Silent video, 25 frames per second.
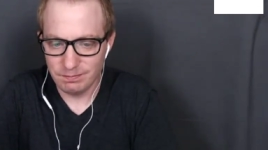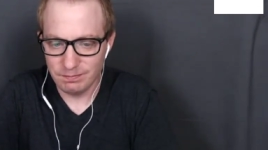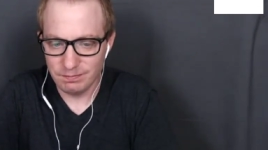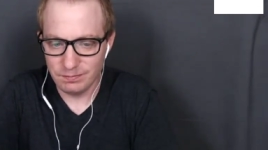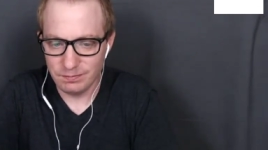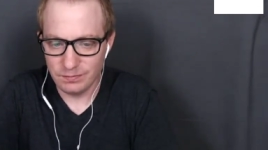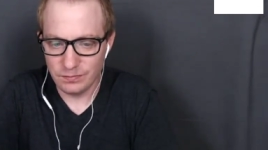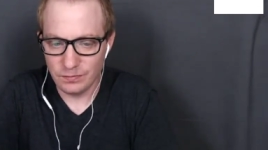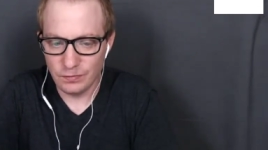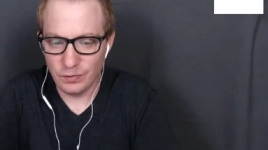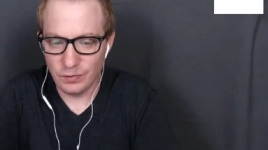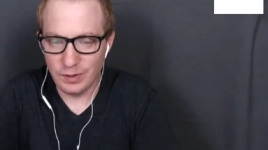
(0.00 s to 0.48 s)

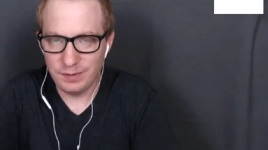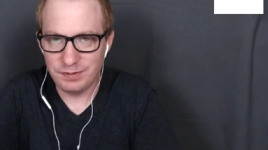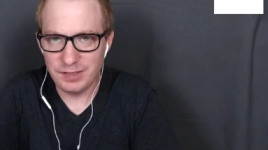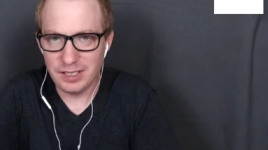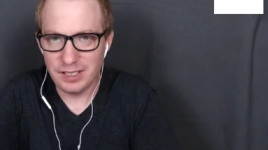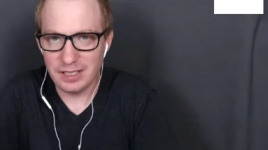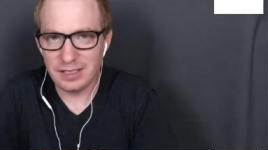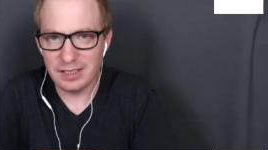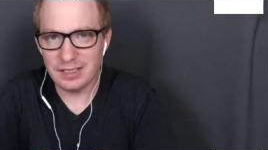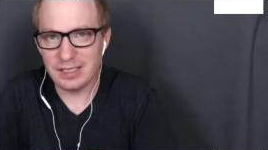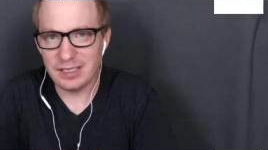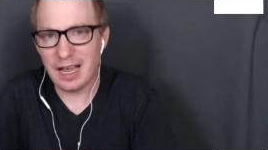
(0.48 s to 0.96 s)
We've seen
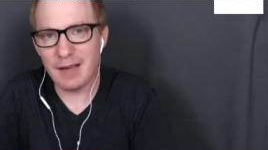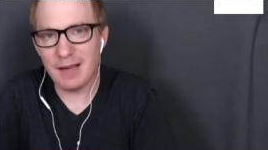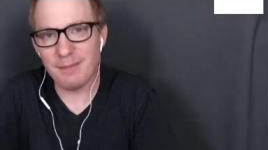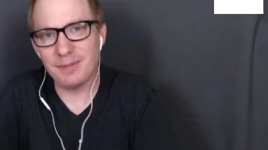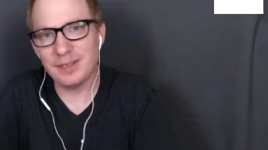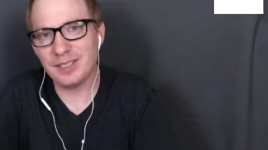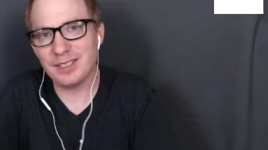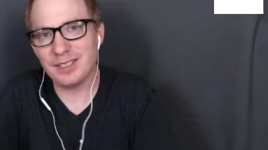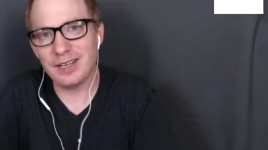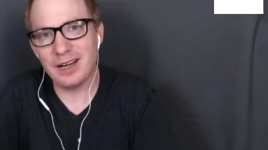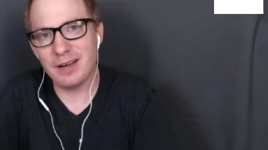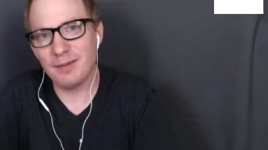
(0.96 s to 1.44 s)
this happen
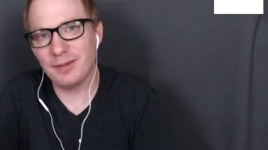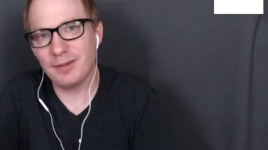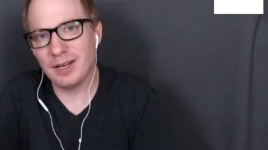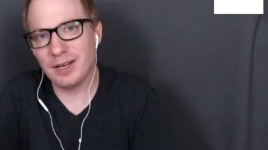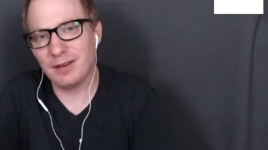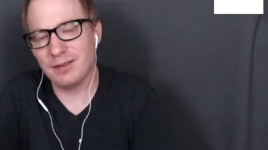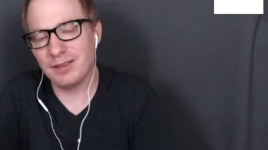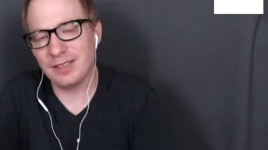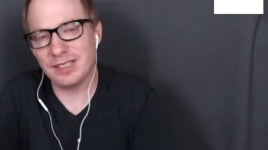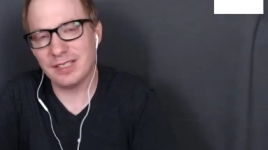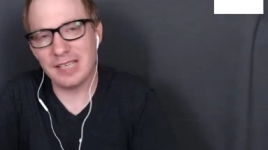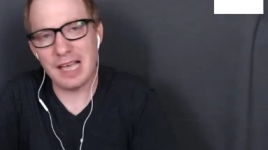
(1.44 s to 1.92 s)
time and time.
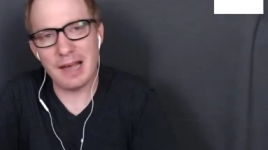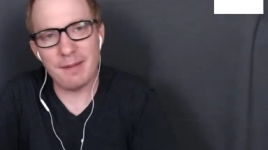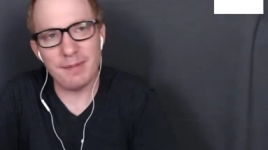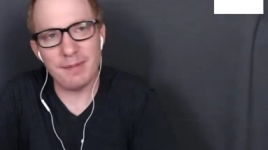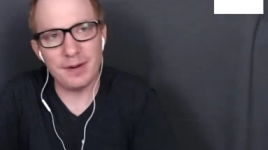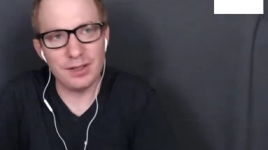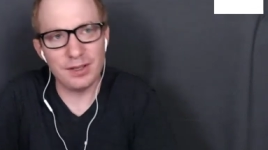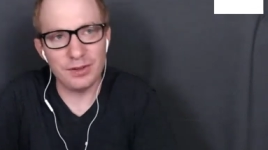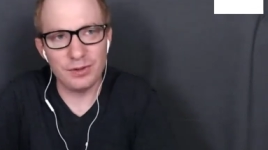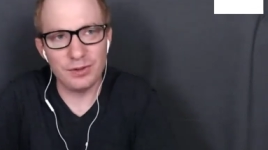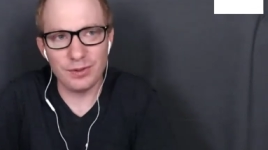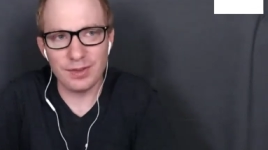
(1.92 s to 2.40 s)
This happened
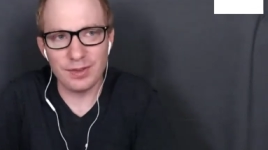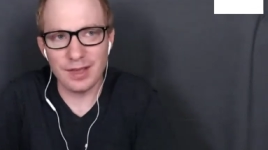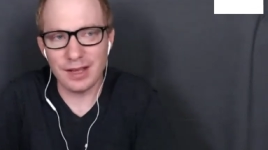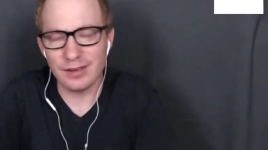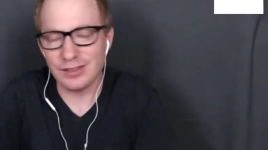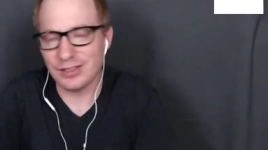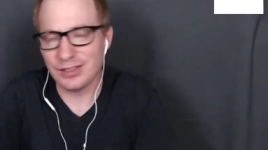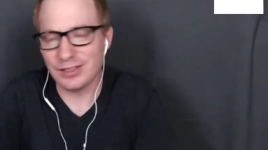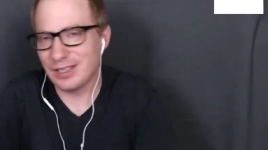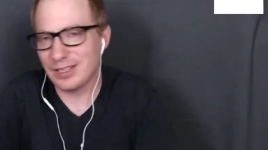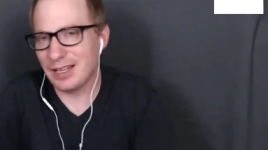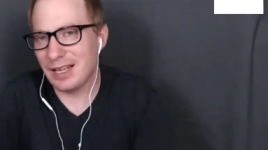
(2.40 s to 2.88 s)
in
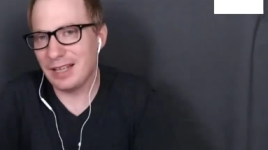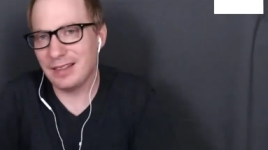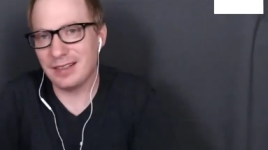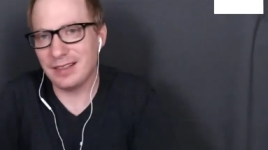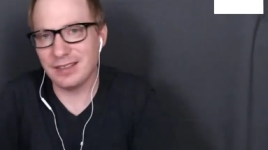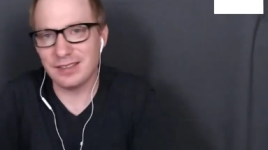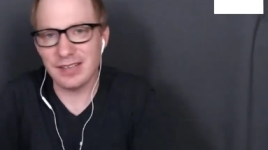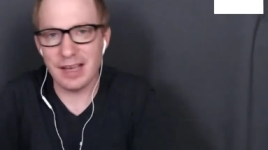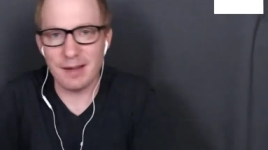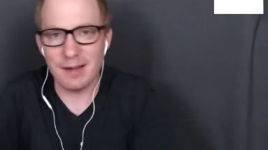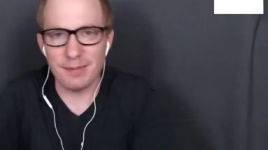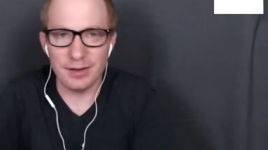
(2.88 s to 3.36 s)
2008. This
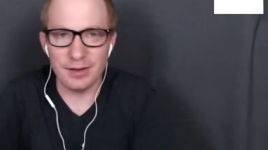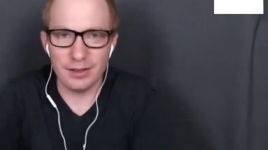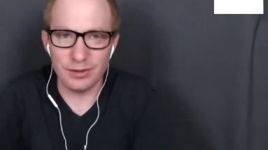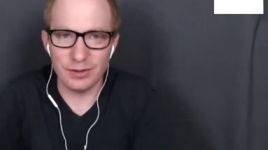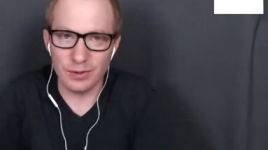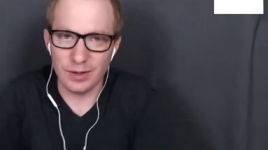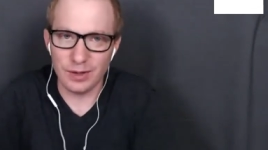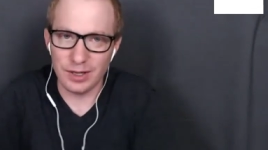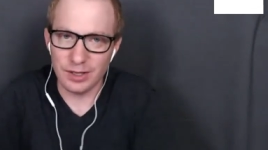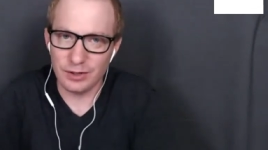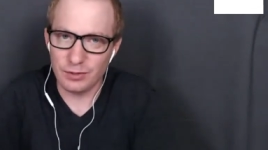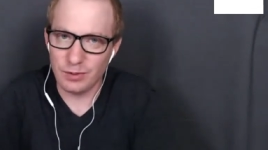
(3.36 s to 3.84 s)
happened in
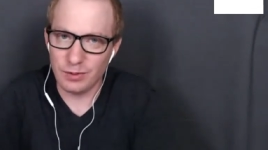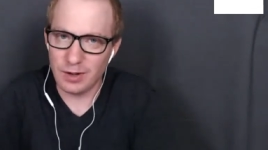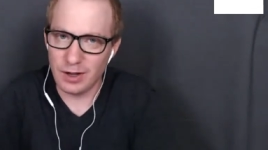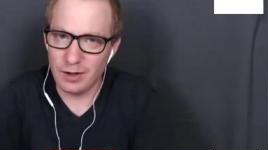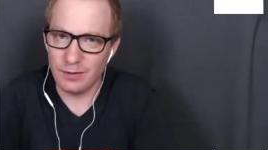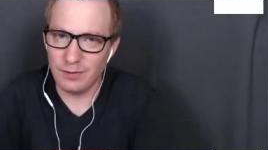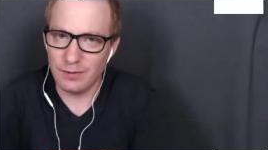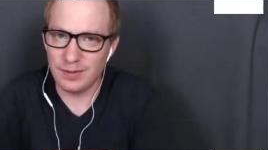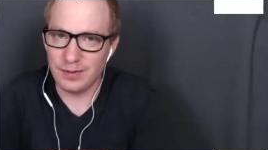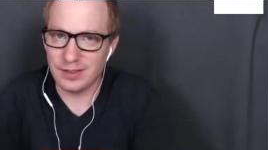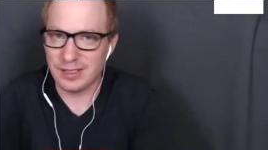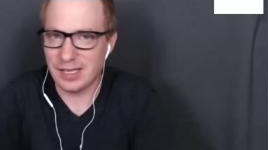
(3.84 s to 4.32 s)

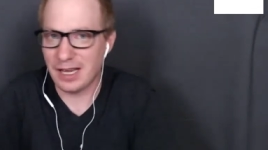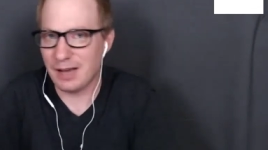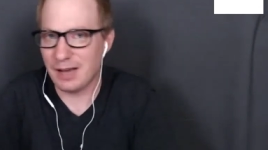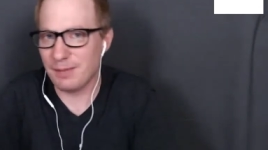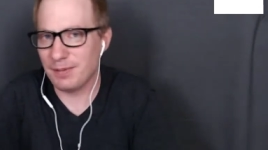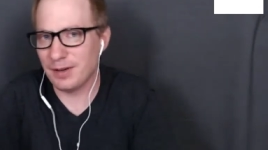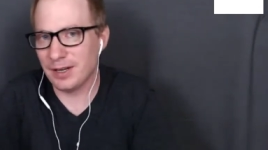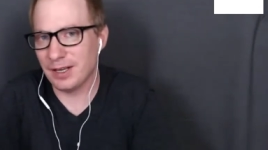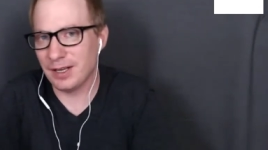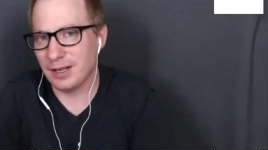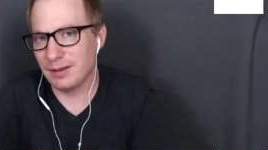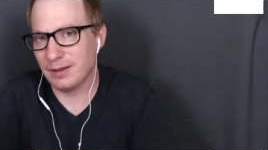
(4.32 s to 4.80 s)
2012. It's
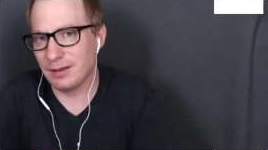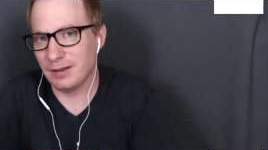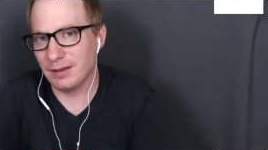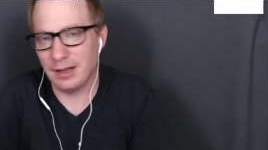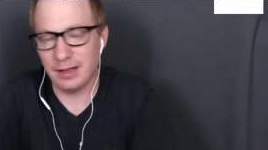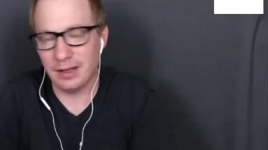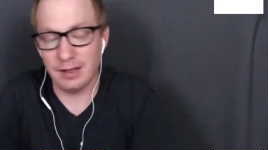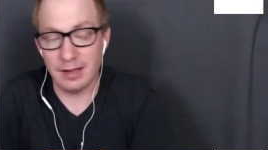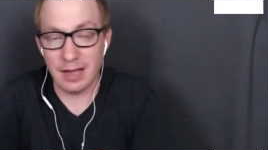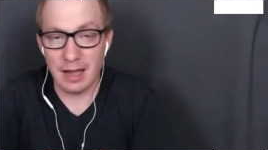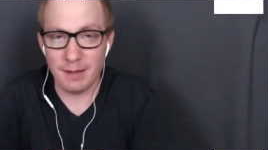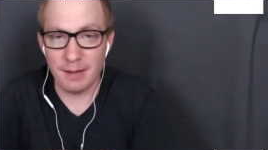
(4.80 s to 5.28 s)
happening.
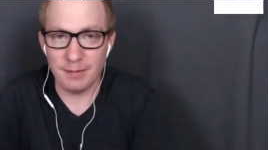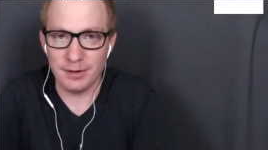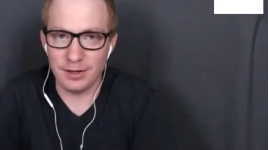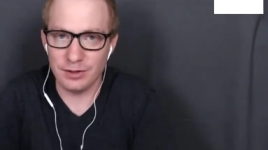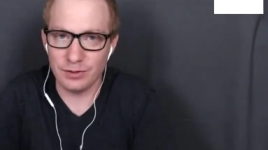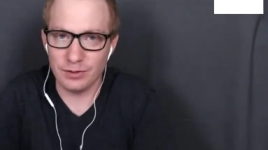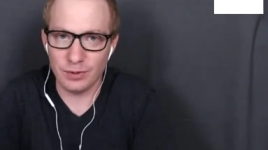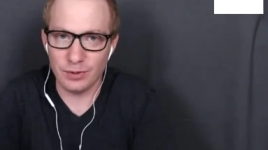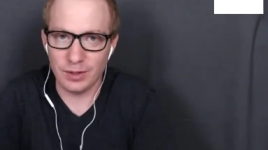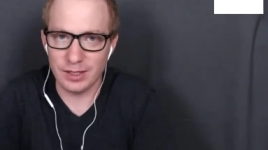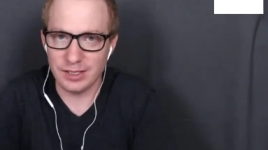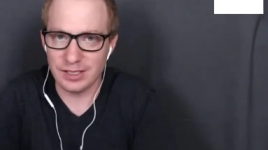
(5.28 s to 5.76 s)
It happened in
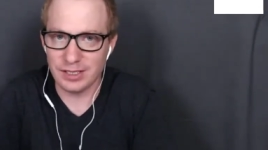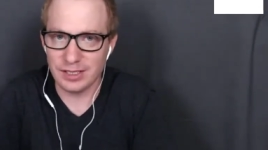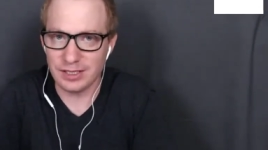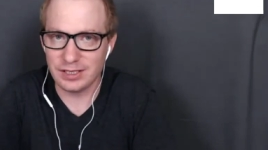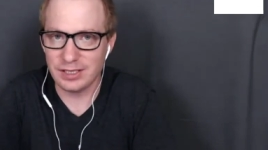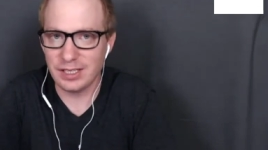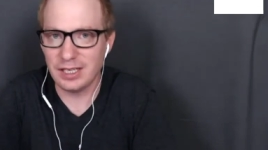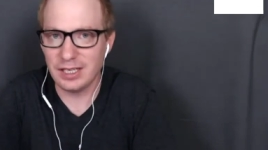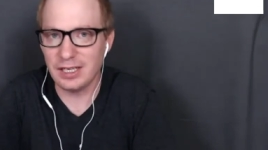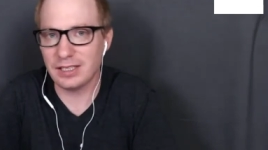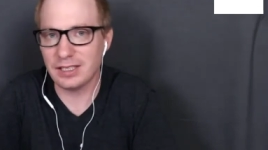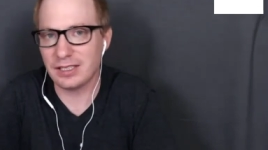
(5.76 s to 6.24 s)

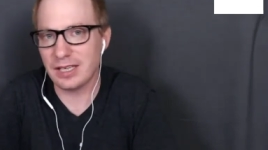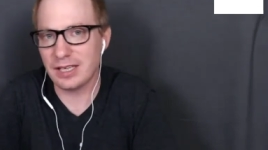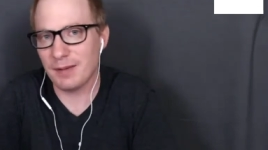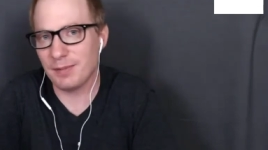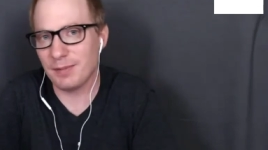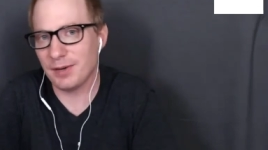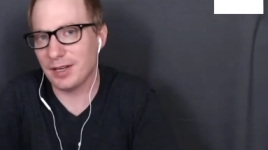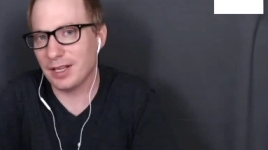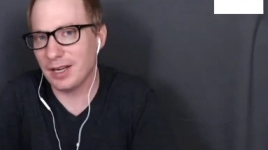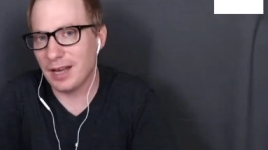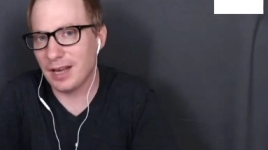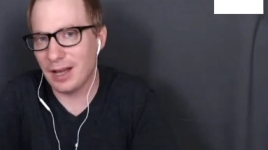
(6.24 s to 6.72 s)
2016. It's
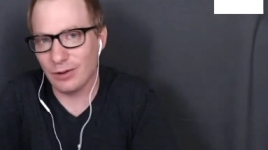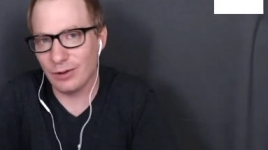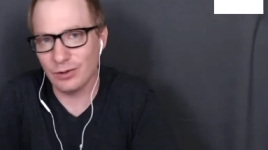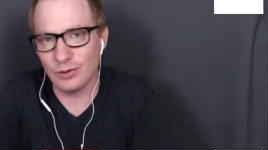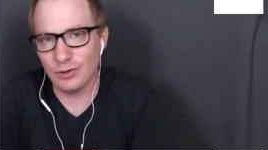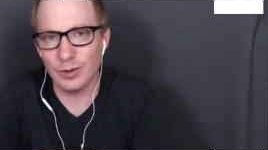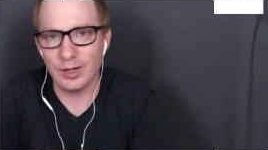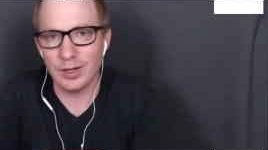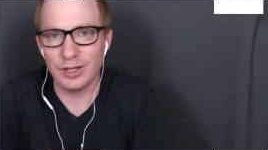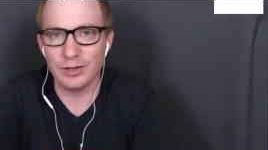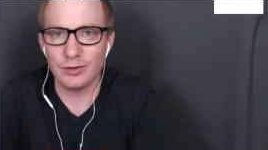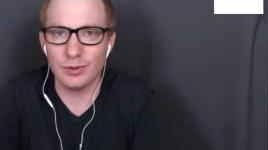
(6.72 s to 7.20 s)
happening now in
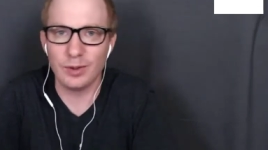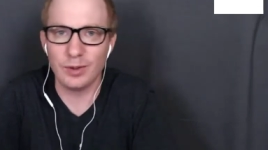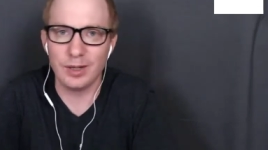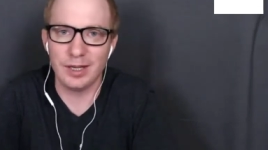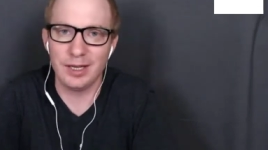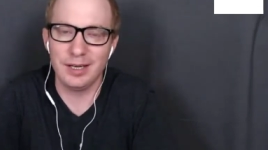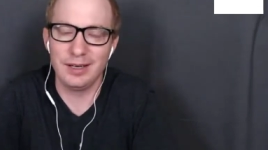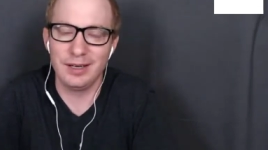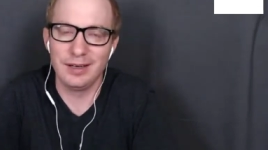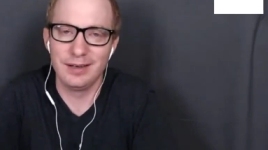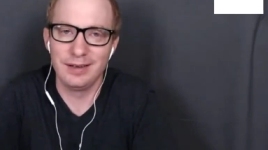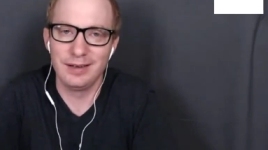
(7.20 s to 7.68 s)

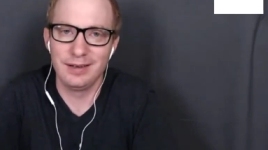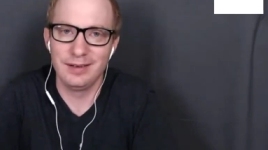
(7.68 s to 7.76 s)
2020.